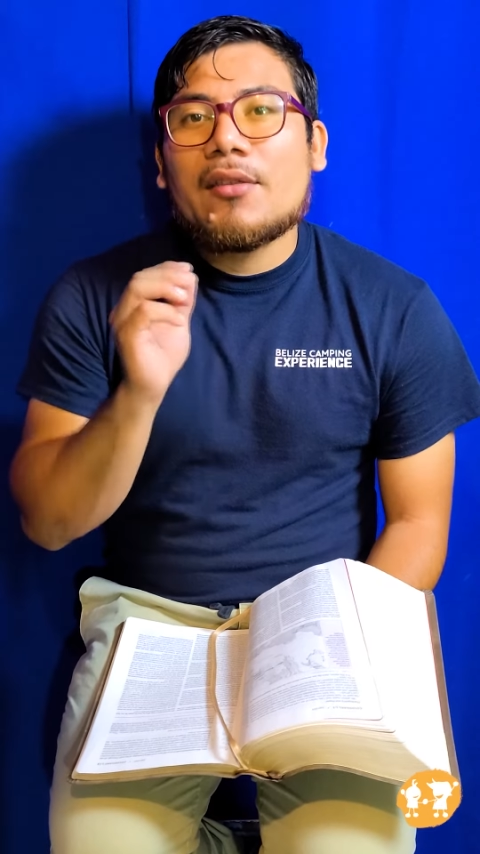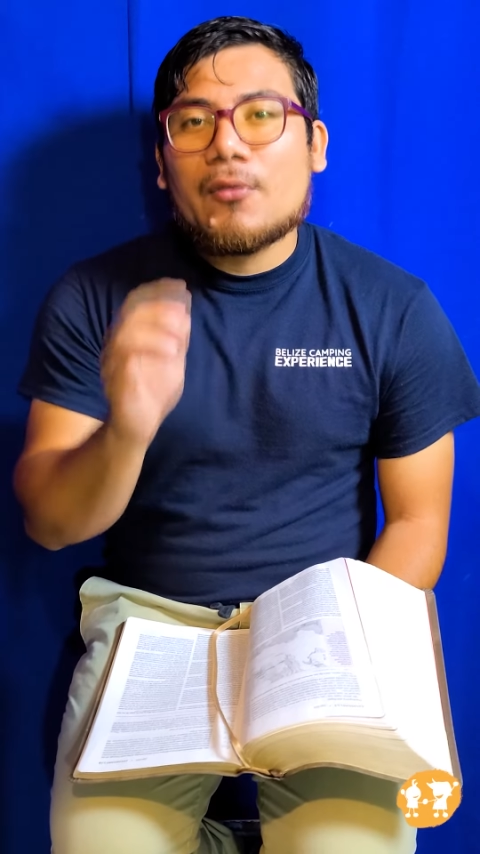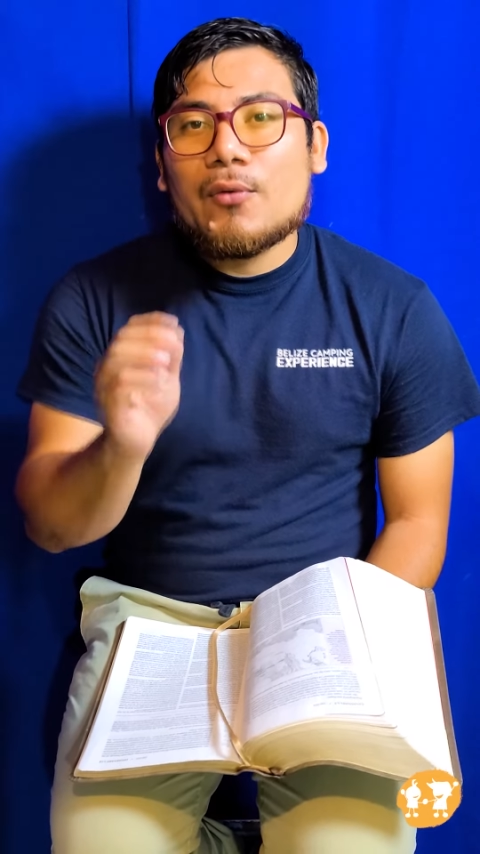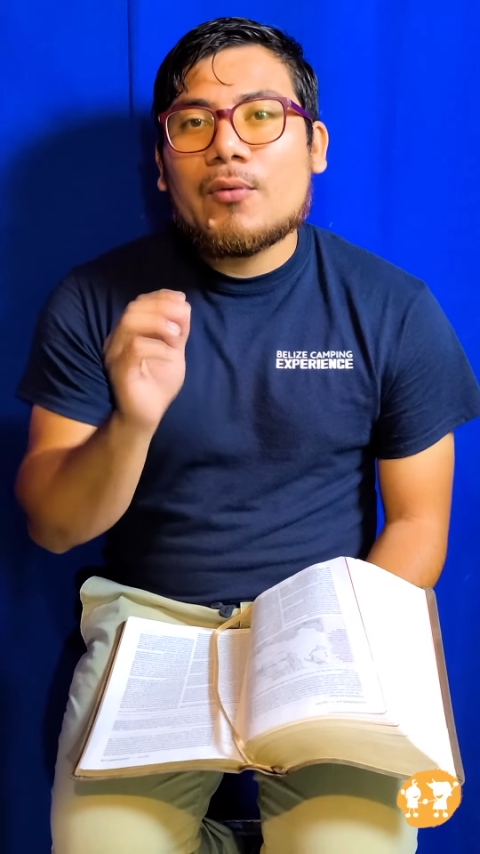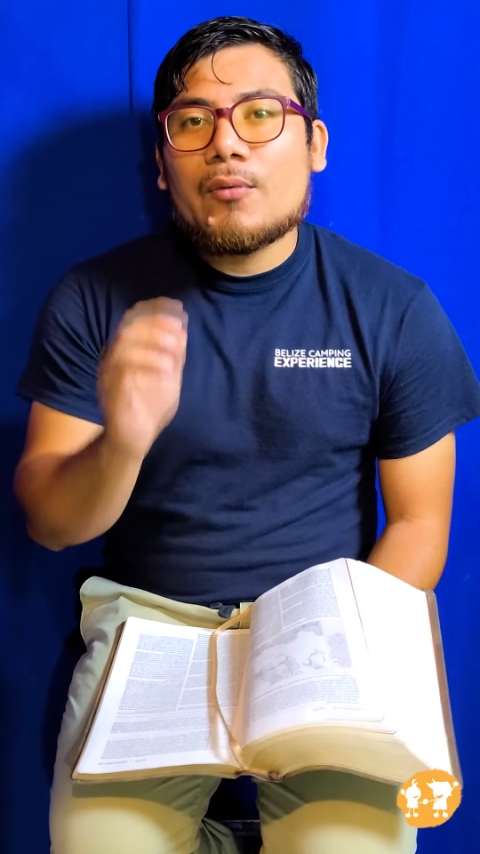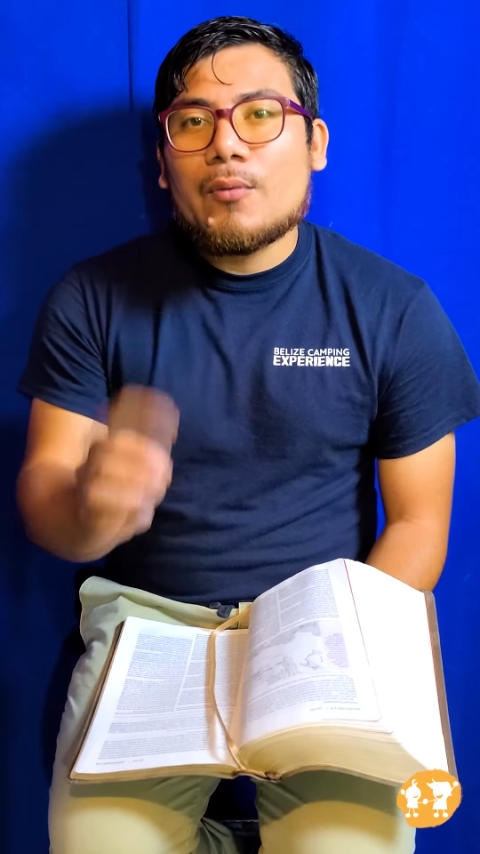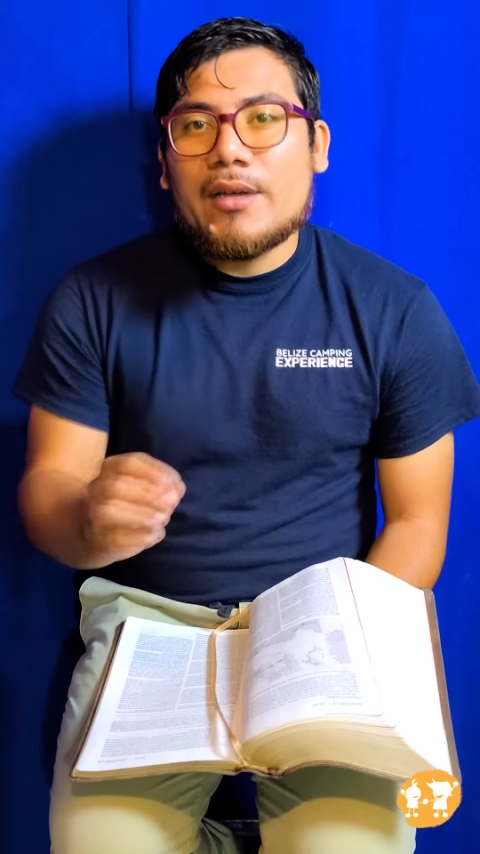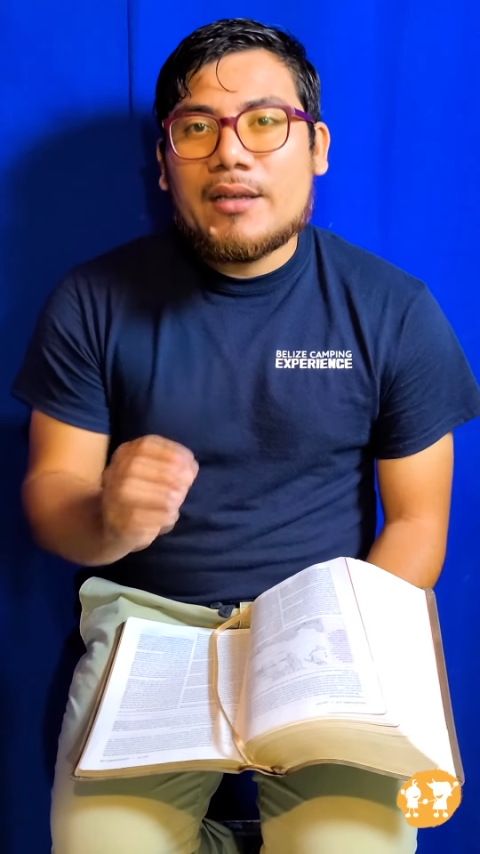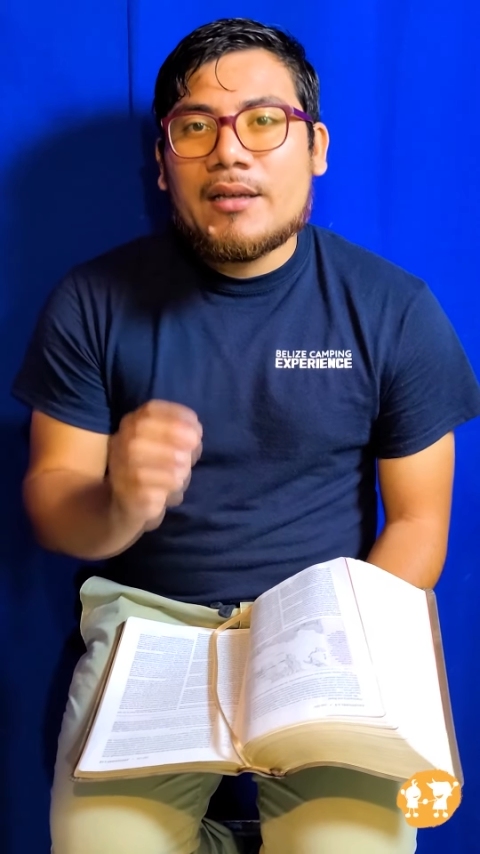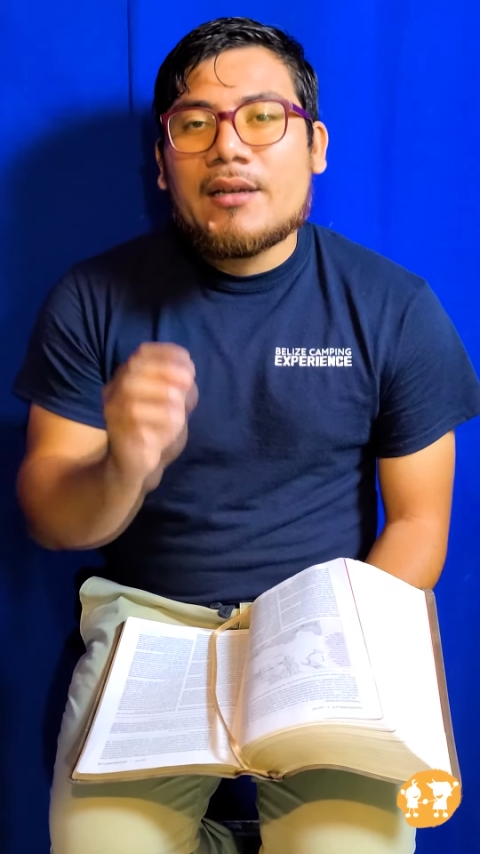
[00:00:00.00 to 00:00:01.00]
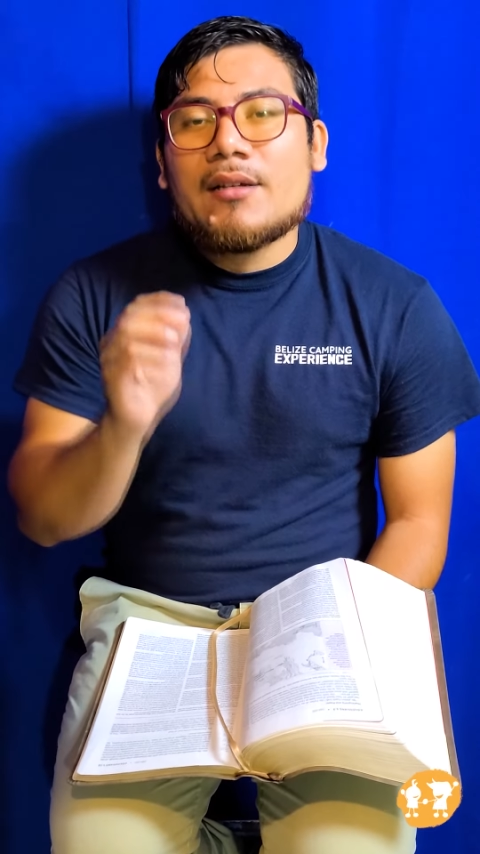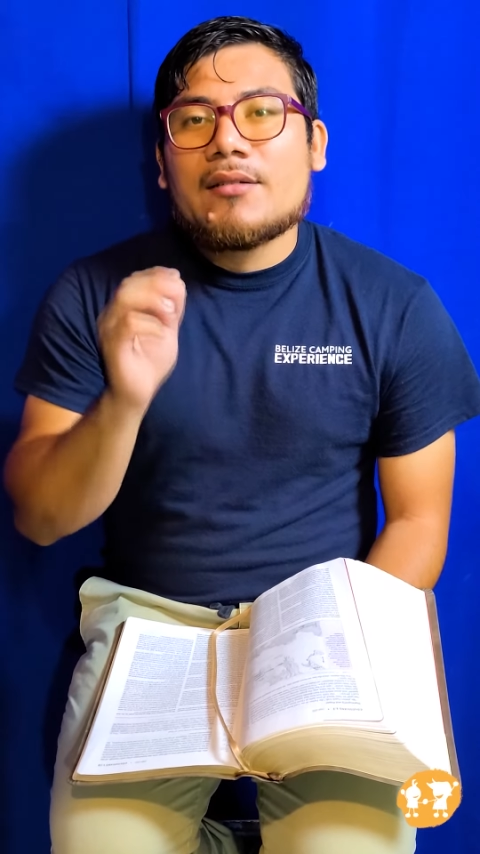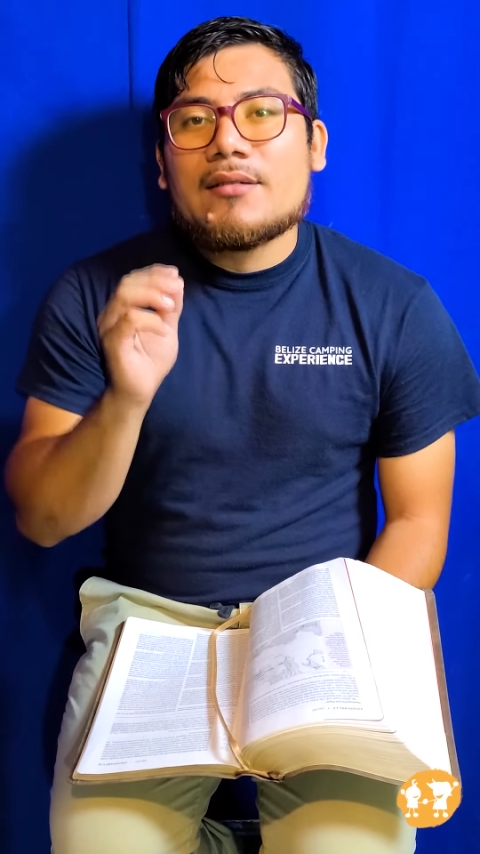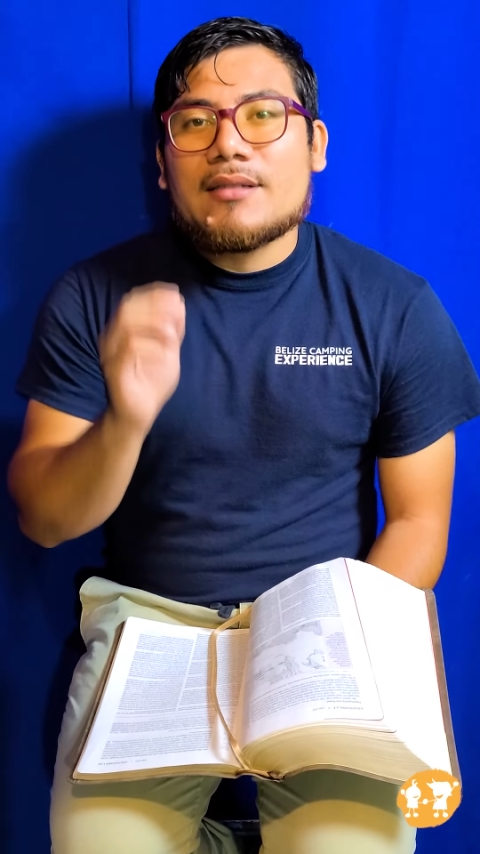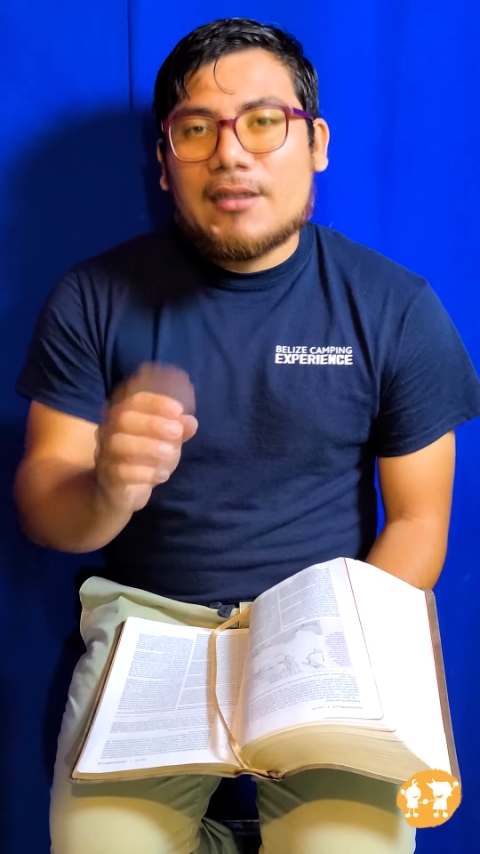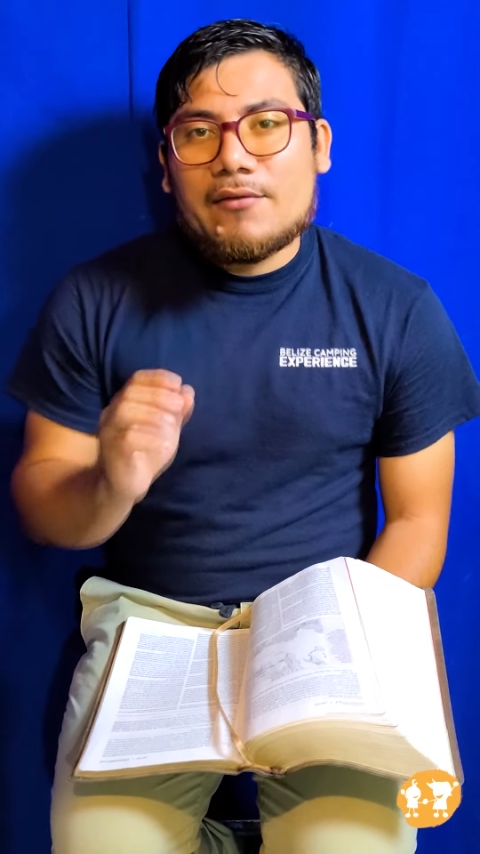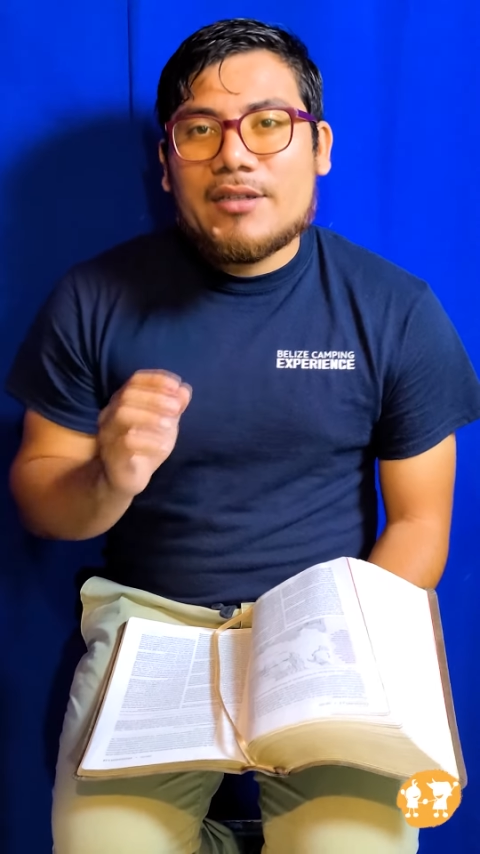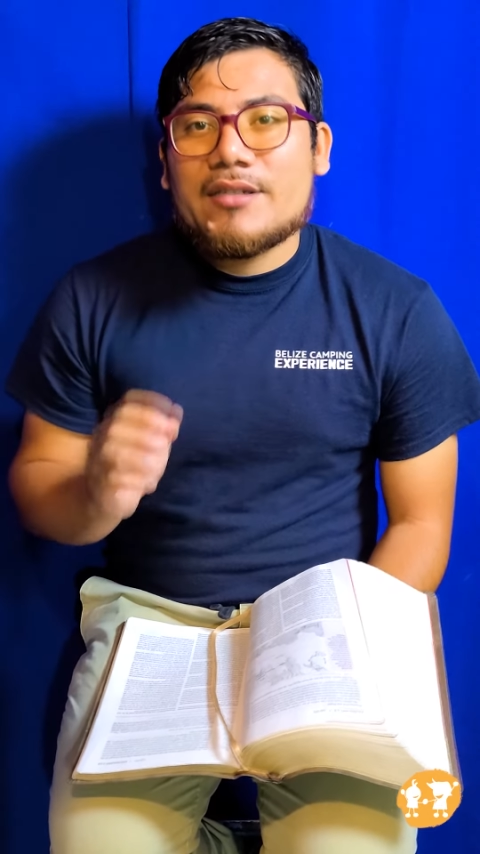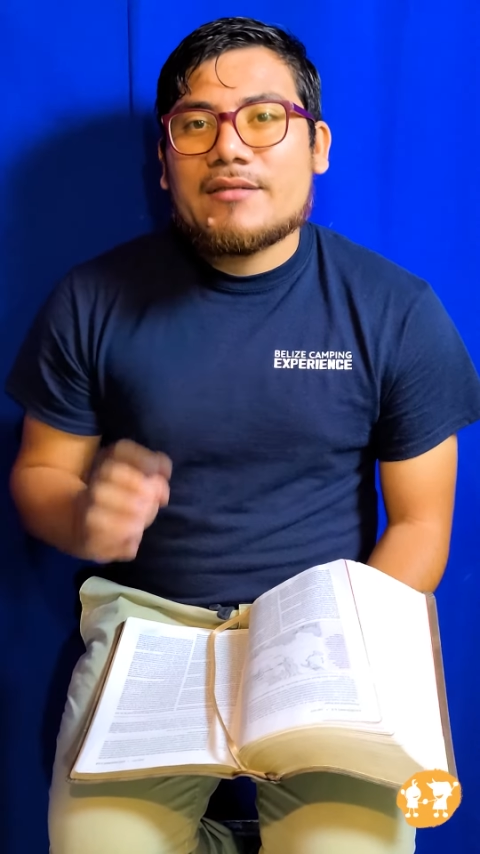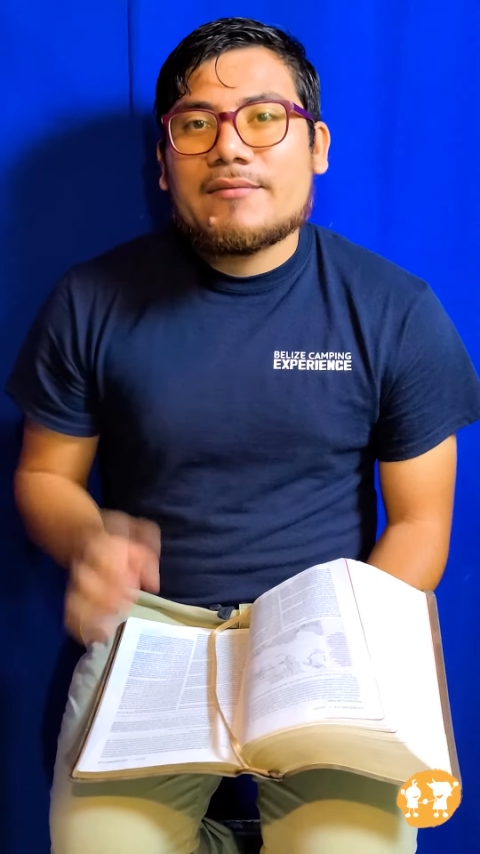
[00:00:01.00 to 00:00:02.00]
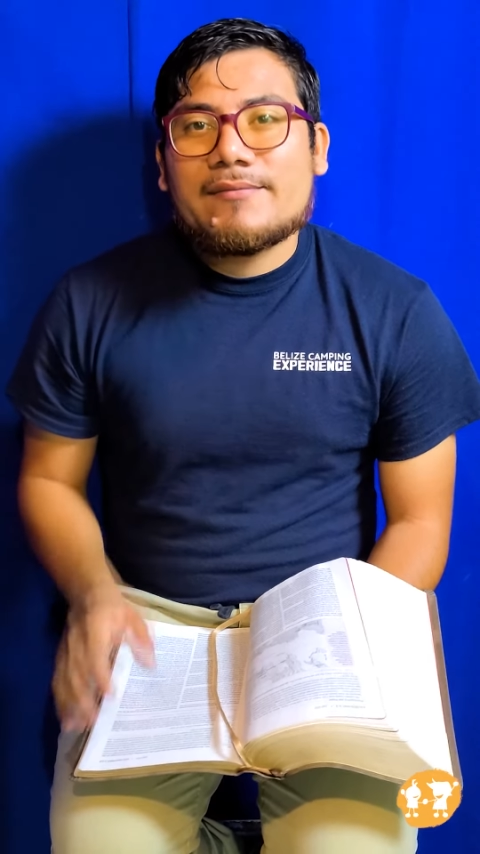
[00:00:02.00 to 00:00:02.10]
true way to salvation.